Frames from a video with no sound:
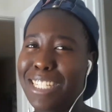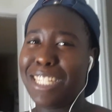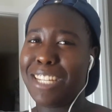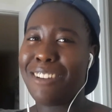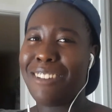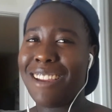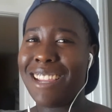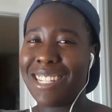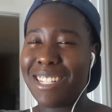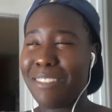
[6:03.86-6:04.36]

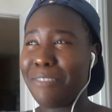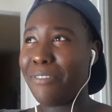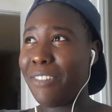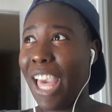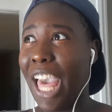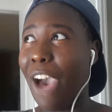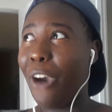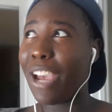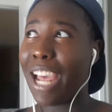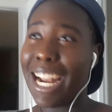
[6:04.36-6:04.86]
series of
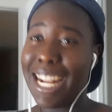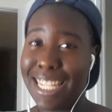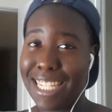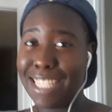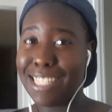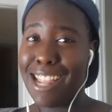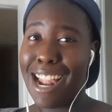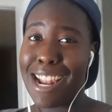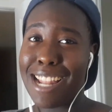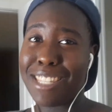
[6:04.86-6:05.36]
how I got into
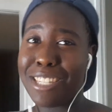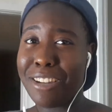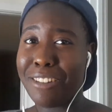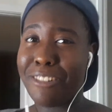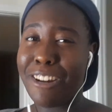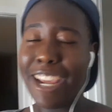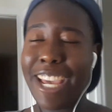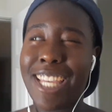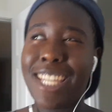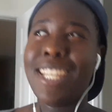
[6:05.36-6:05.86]
Lana Del
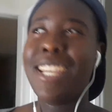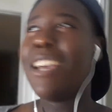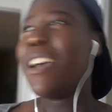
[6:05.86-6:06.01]
Rey.